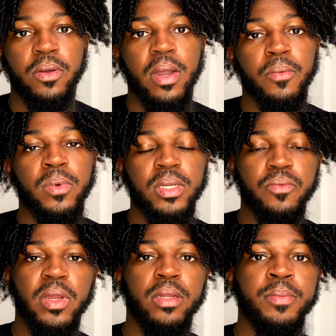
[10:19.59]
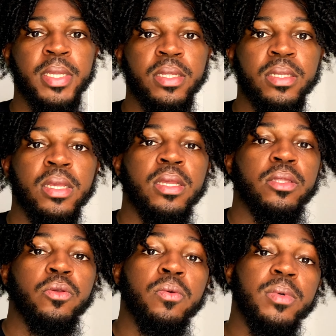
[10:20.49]
I would recommend
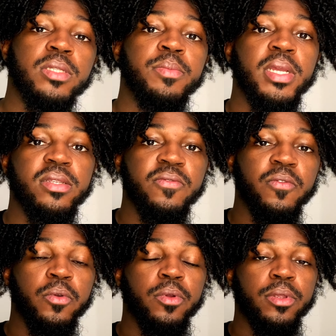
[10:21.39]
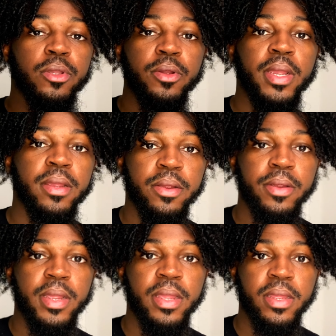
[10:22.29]
doing what's best for your
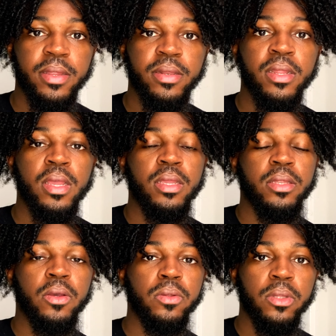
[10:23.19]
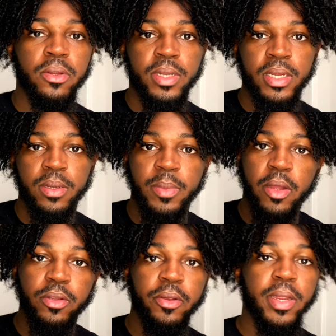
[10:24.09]
hair and, you know, learning
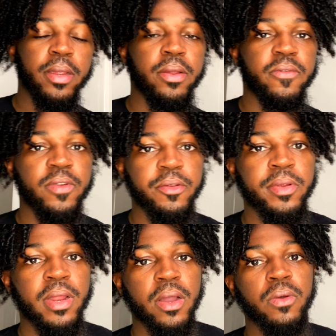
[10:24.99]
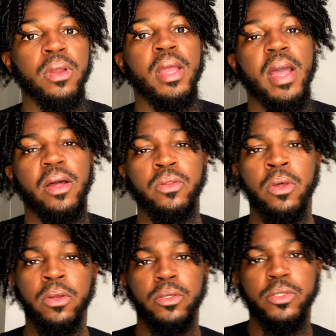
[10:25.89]
about your hair, figuring out how
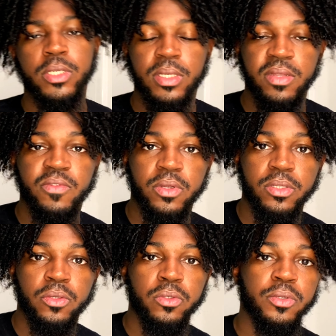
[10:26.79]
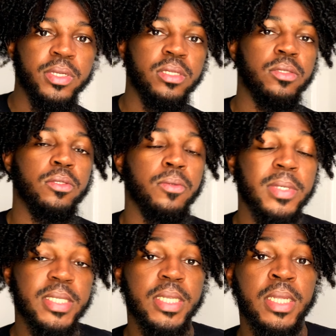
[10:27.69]
long you should leave your 2-strand
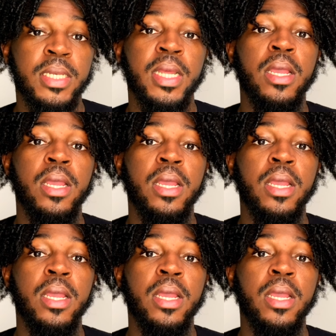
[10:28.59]
twists in,